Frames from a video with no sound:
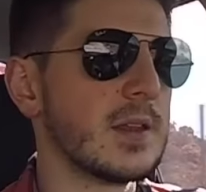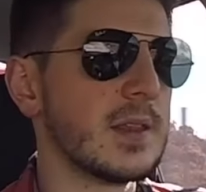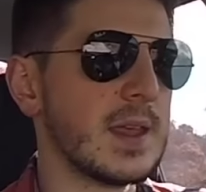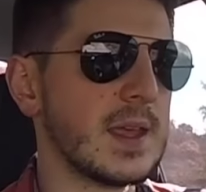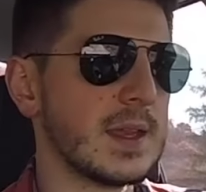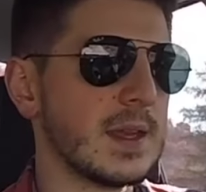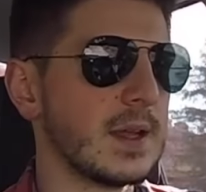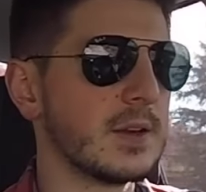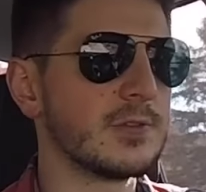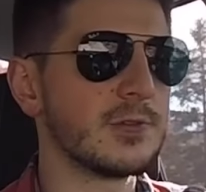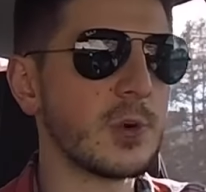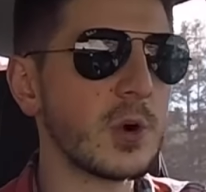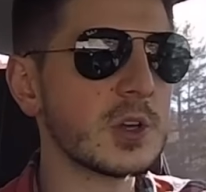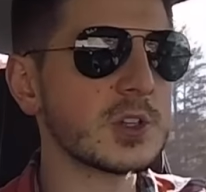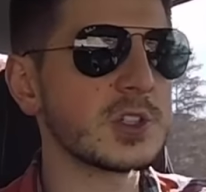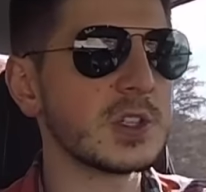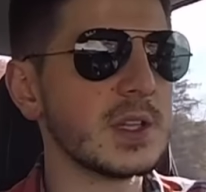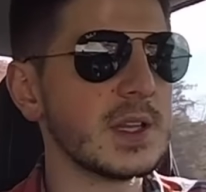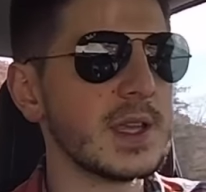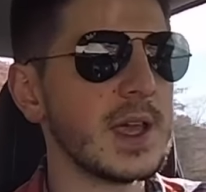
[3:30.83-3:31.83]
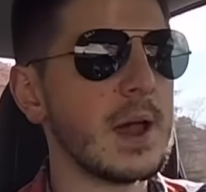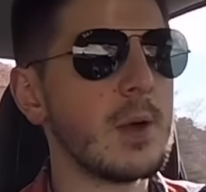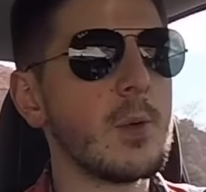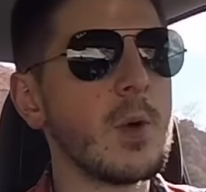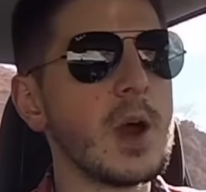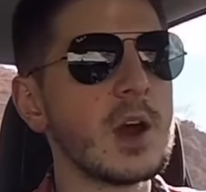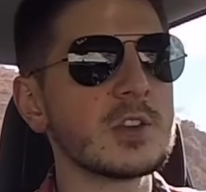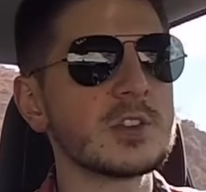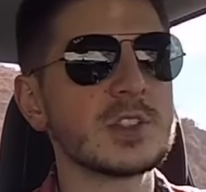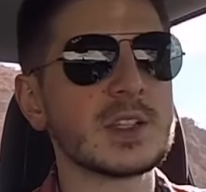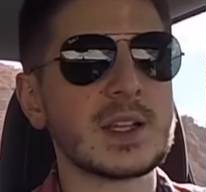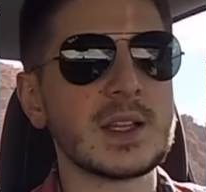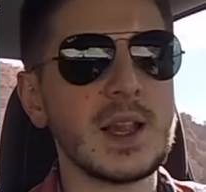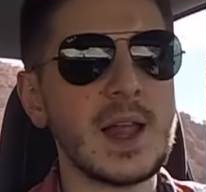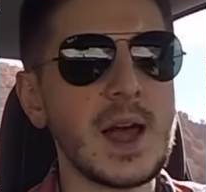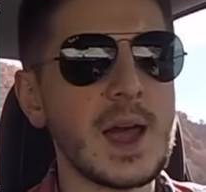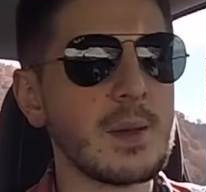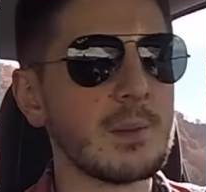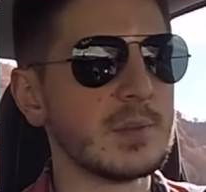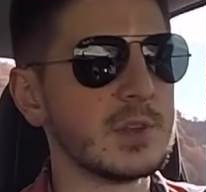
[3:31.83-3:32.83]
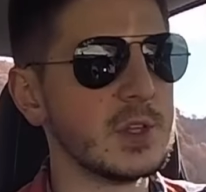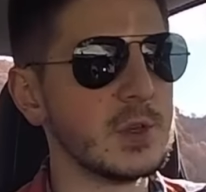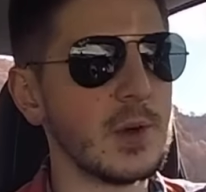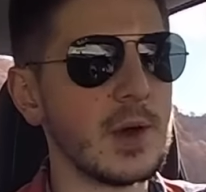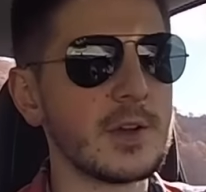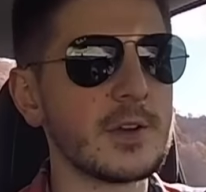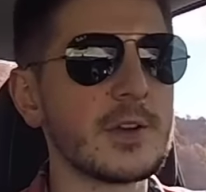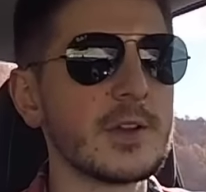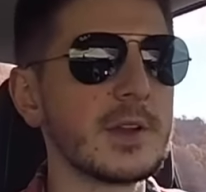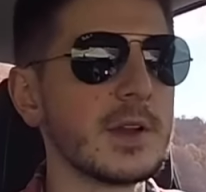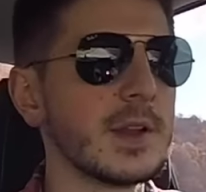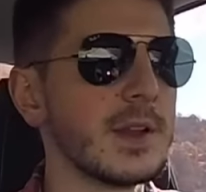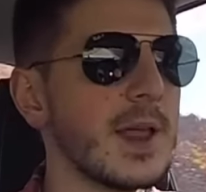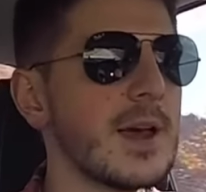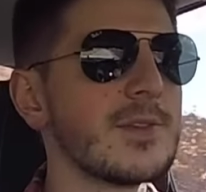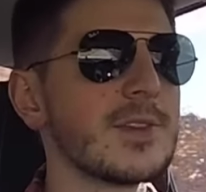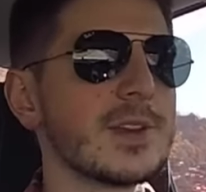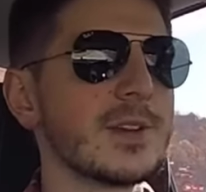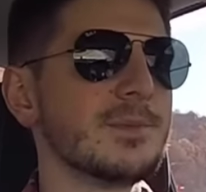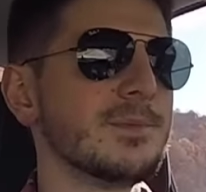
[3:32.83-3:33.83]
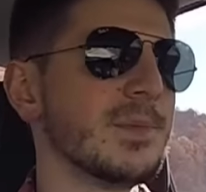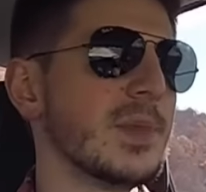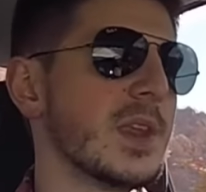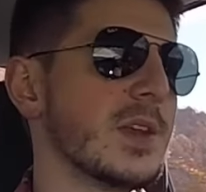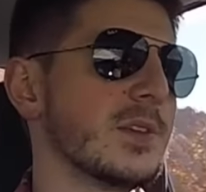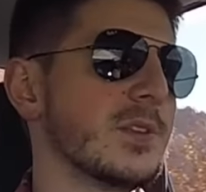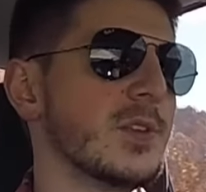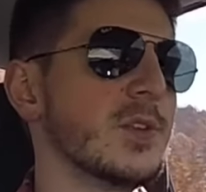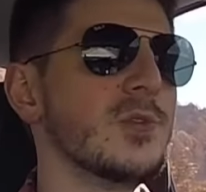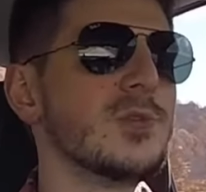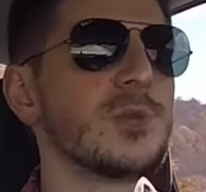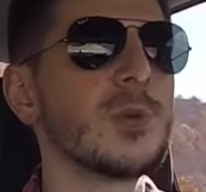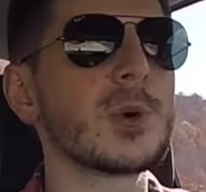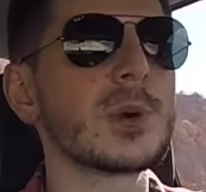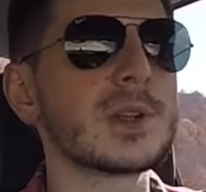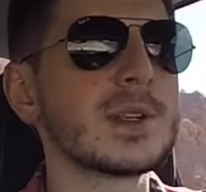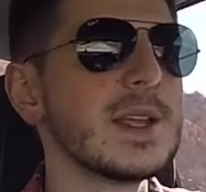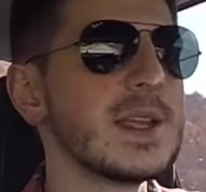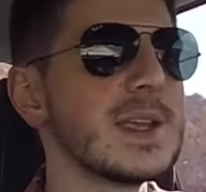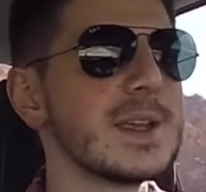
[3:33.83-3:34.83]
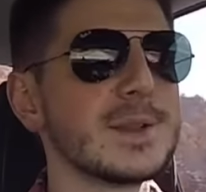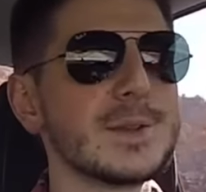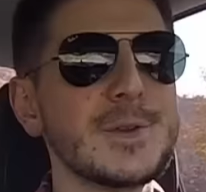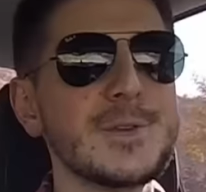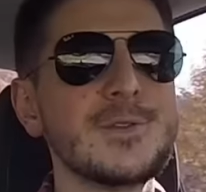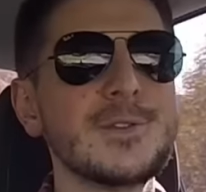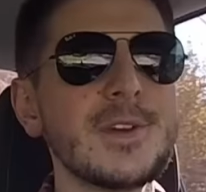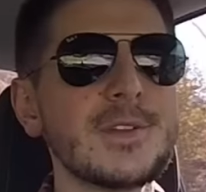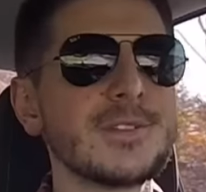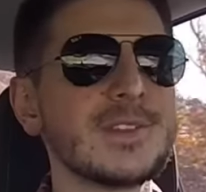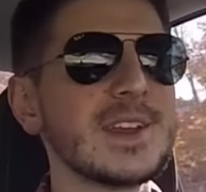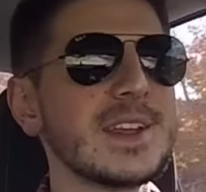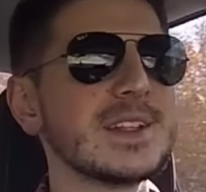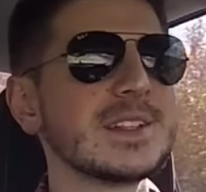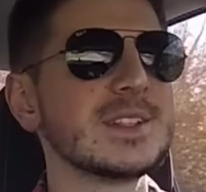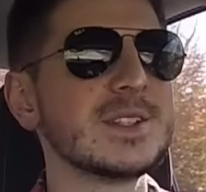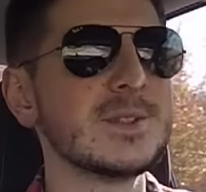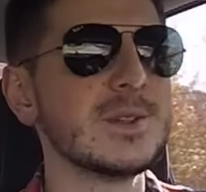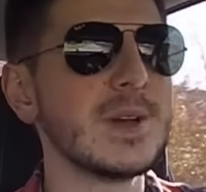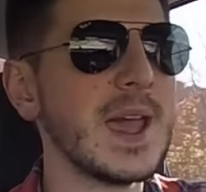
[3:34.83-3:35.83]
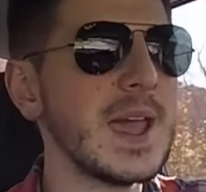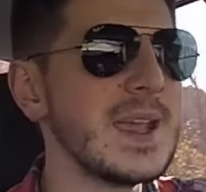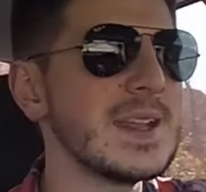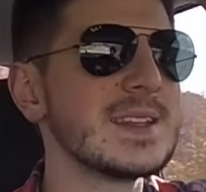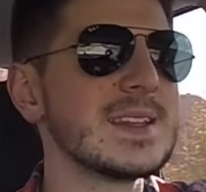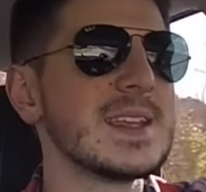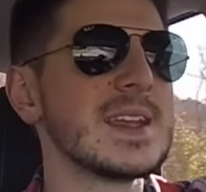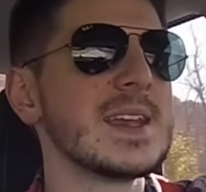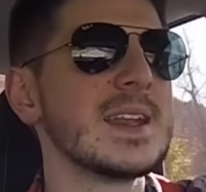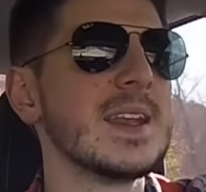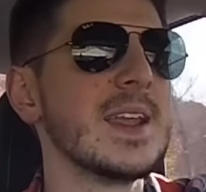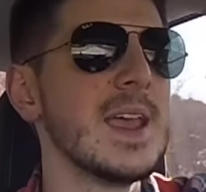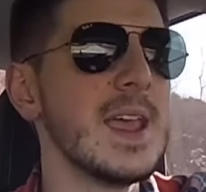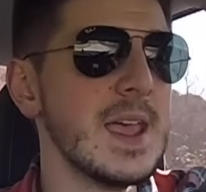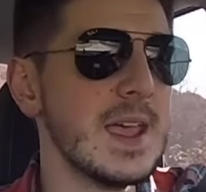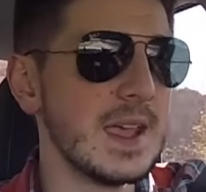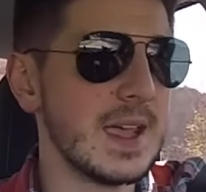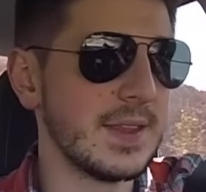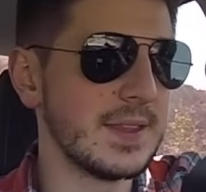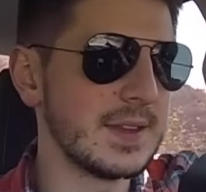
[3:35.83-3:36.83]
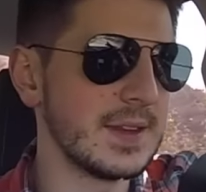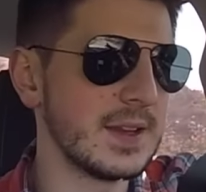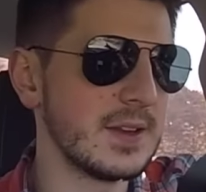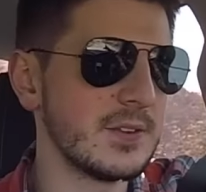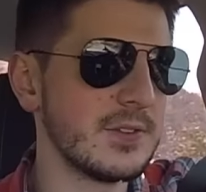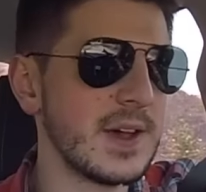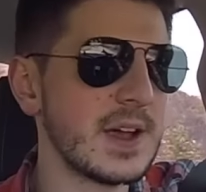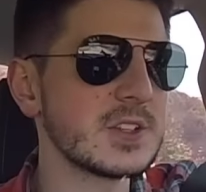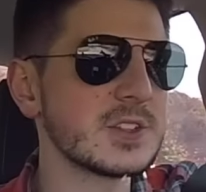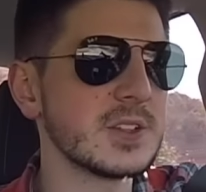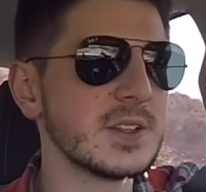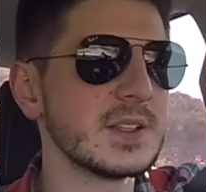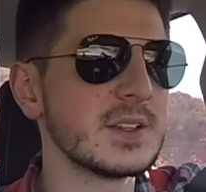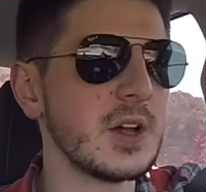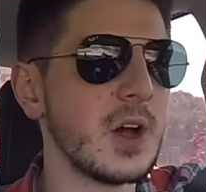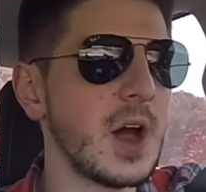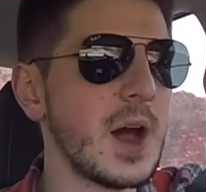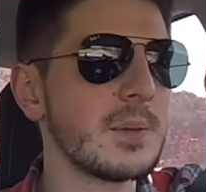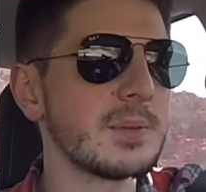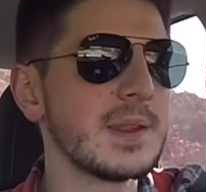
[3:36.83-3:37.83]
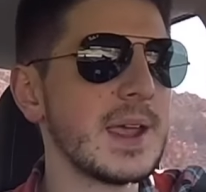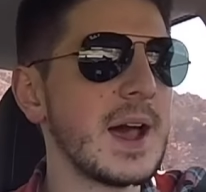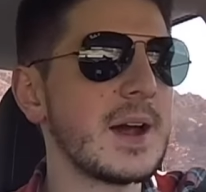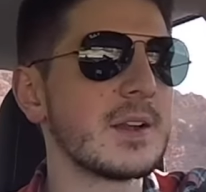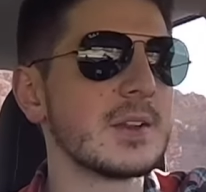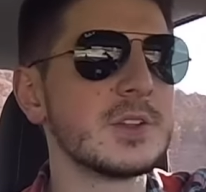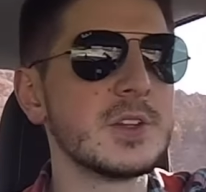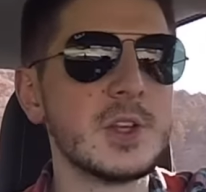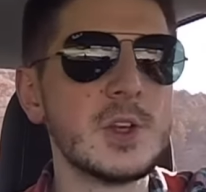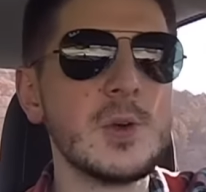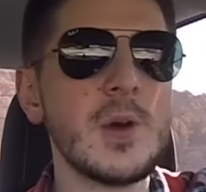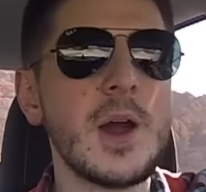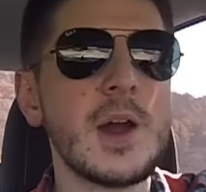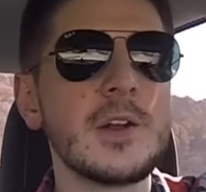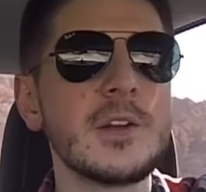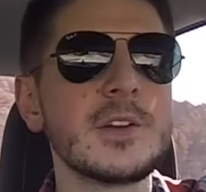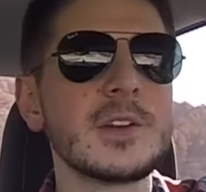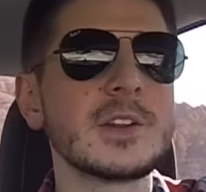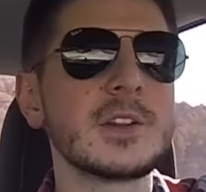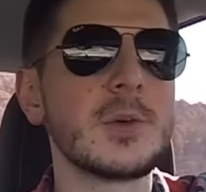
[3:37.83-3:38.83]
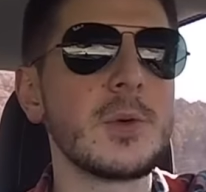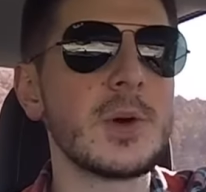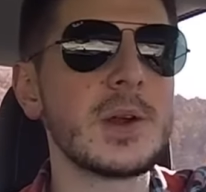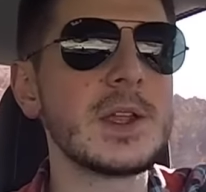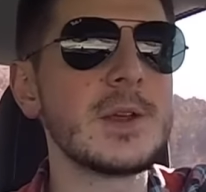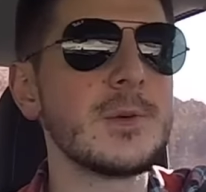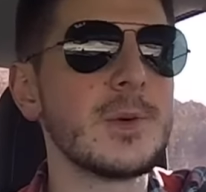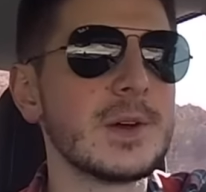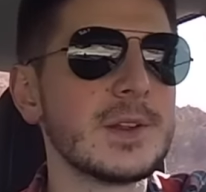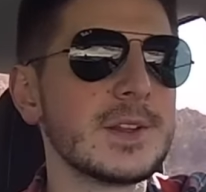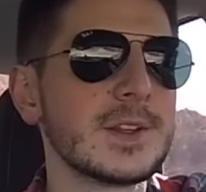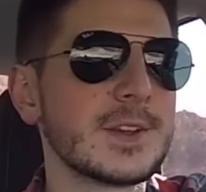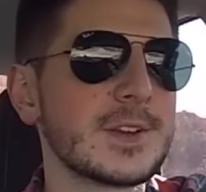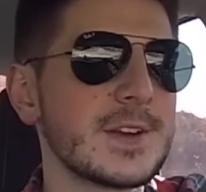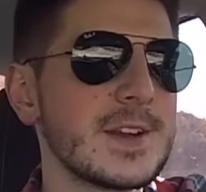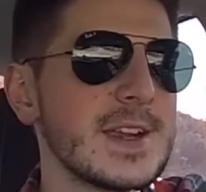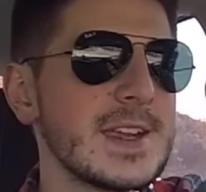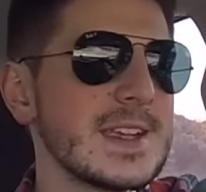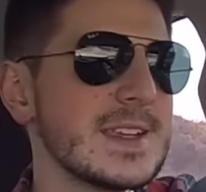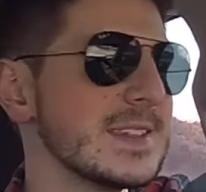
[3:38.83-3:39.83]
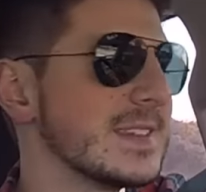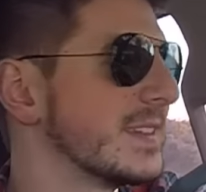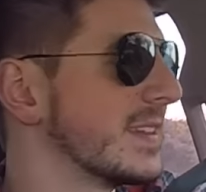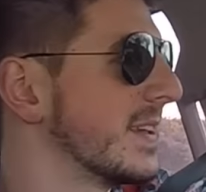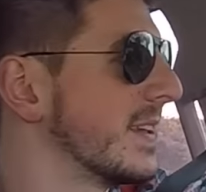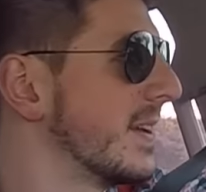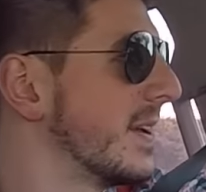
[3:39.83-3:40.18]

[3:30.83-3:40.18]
And then unfortunately, I watched it climb 211, 214, 215, 218, and then it eventually topped out at 221 degrees.